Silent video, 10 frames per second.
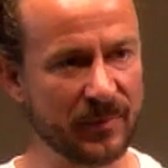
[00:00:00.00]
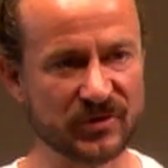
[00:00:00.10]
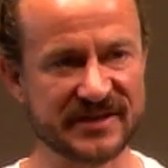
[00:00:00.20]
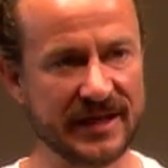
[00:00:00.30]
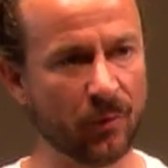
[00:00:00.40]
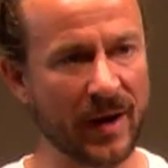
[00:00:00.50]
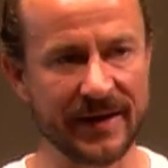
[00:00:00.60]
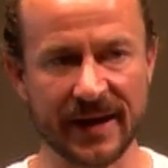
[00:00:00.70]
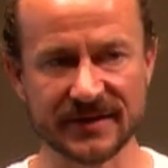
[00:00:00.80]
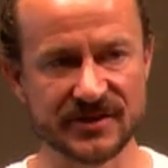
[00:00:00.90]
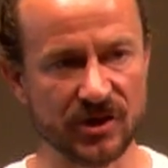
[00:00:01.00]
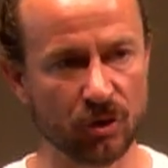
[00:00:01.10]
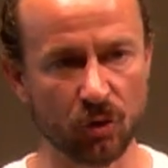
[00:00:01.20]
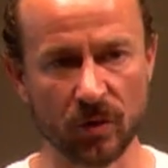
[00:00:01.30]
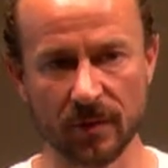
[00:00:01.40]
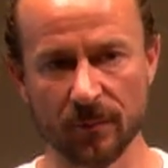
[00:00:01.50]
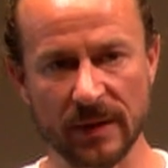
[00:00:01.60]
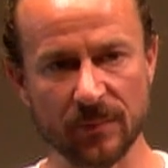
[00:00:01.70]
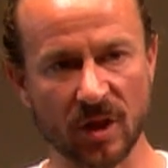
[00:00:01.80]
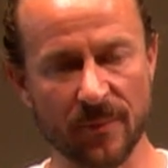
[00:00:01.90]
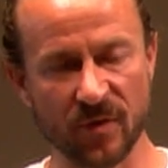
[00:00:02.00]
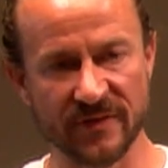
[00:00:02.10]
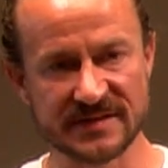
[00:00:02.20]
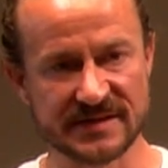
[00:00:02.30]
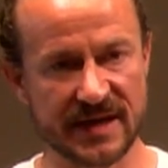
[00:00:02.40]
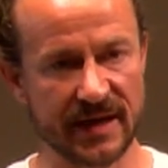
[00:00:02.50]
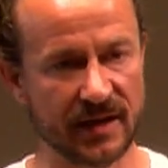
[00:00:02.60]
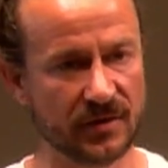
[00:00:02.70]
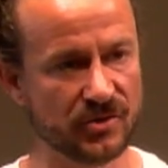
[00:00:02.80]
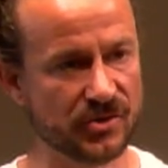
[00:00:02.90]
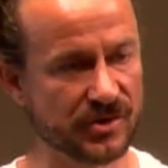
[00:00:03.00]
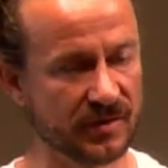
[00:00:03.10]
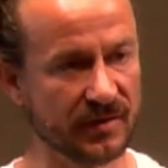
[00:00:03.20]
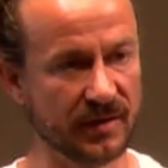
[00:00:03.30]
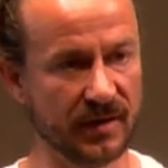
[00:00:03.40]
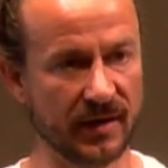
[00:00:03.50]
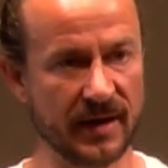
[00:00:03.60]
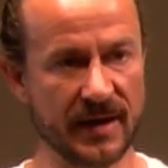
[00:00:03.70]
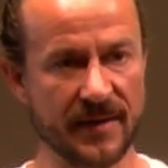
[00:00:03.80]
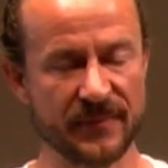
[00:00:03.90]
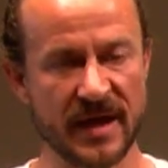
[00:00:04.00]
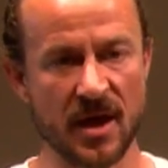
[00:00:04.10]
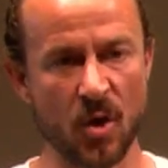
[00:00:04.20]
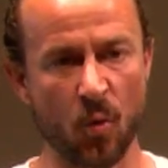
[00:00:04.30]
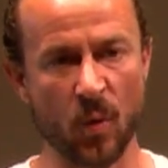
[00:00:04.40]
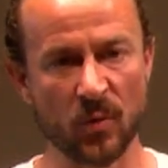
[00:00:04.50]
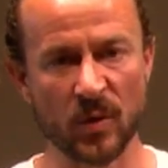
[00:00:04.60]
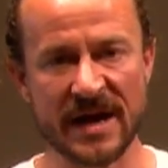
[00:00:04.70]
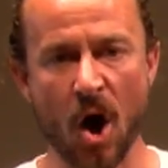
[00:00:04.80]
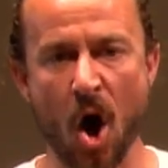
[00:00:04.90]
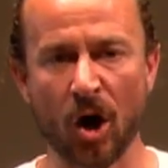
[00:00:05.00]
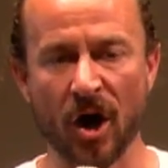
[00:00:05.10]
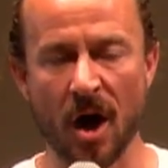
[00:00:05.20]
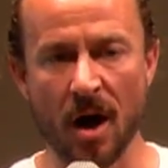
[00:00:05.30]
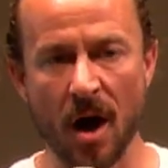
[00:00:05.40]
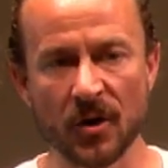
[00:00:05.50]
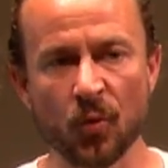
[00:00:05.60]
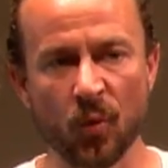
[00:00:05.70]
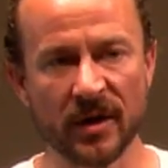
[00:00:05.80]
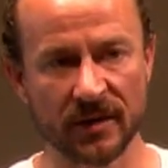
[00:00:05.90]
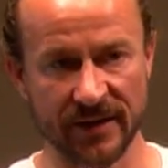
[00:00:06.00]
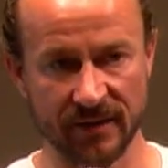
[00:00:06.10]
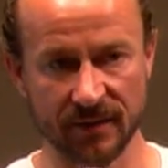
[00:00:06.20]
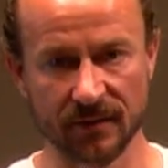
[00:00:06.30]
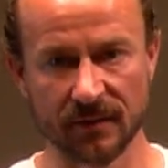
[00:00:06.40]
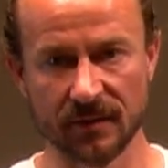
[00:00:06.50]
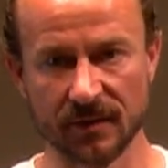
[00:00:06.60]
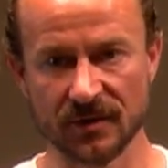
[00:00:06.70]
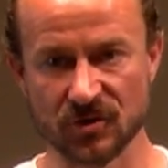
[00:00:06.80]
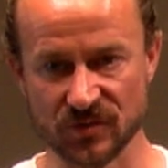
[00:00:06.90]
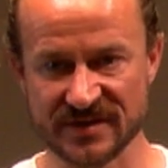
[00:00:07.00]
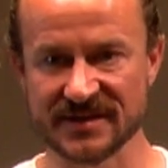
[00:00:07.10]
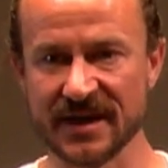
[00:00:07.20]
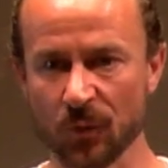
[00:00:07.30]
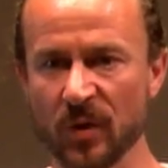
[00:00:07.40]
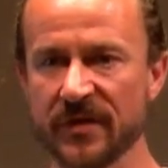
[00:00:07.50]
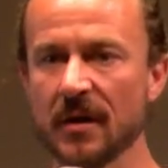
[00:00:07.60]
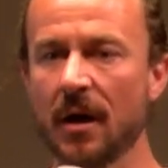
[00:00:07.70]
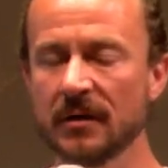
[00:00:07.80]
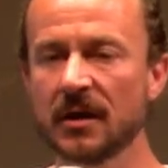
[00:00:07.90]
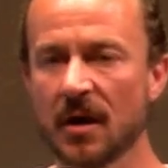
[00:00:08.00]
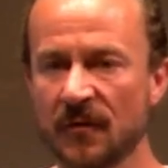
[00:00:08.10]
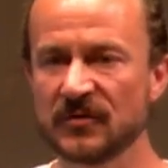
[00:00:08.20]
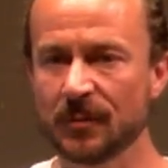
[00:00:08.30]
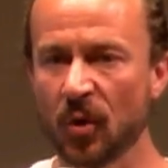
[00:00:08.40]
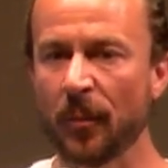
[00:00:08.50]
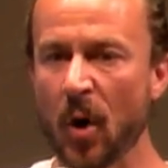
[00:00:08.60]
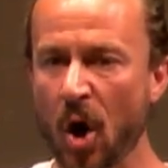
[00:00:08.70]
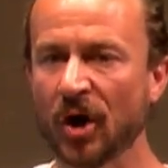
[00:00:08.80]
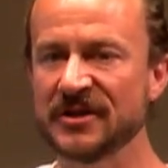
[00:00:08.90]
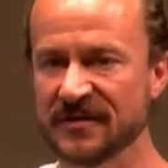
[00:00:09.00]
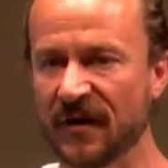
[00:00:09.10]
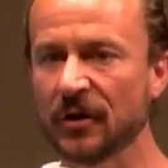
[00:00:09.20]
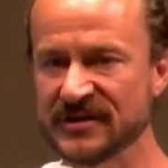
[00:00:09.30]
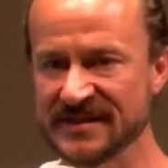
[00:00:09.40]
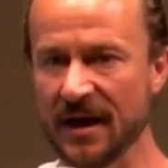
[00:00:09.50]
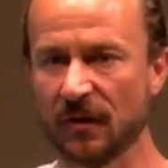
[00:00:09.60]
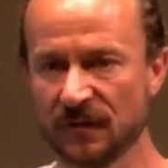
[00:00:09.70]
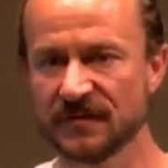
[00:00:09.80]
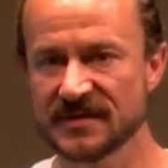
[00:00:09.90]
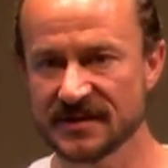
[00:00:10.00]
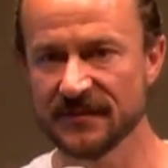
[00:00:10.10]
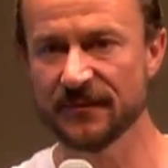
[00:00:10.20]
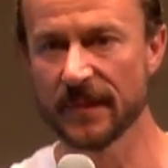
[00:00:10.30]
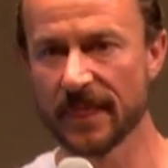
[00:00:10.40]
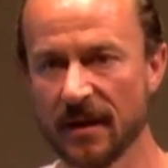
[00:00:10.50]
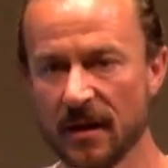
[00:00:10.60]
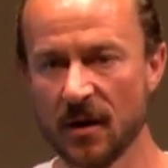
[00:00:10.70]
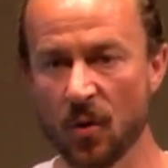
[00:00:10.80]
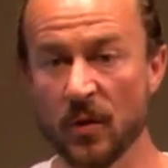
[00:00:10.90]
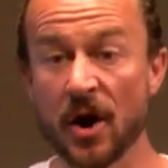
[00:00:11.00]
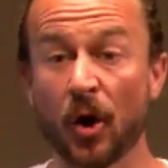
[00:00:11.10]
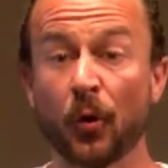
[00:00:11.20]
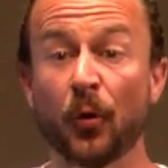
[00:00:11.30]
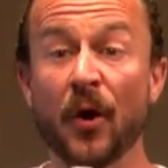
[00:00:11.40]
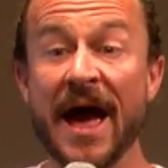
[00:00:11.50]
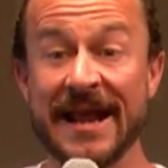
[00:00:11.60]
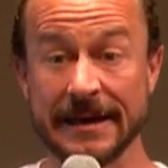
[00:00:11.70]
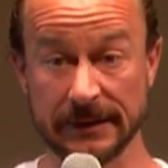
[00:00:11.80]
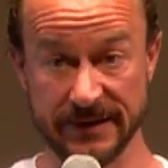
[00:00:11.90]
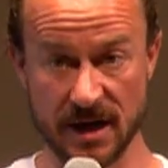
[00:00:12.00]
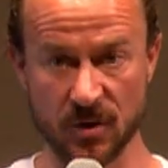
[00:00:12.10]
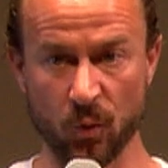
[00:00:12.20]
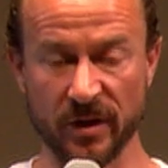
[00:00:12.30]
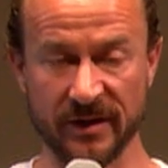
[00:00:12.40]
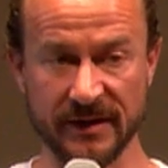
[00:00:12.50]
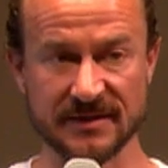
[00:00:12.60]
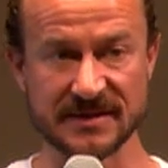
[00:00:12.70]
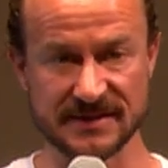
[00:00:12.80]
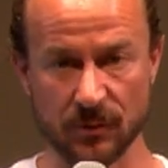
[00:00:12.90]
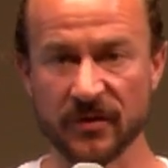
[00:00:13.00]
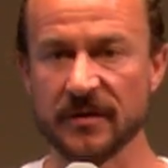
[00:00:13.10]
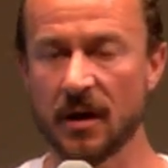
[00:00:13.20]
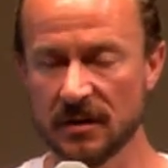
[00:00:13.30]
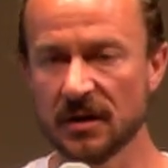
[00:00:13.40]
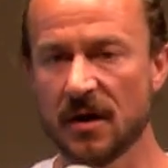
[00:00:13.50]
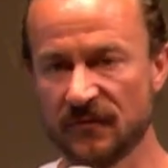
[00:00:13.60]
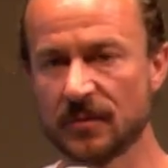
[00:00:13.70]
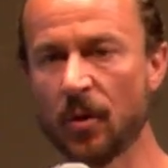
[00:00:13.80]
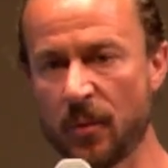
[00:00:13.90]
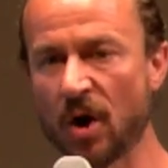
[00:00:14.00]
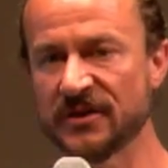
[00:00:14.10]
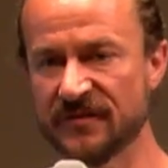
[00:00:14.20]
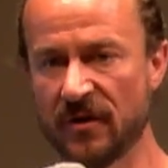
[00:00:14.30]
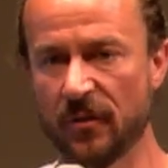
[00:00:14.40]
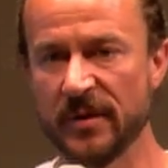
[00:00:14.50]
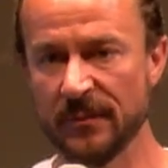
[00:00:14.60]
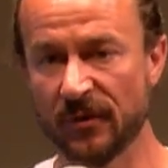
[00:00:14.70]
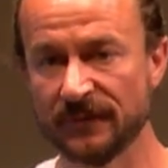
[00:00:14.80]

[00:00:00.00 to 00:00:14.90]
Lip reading: sitting right next to you, people up on this stage. When we are unwilling to sit with the uncomfortable parts of ourselves, we are radically unwilling to sit with the uncomfortable parts of other people.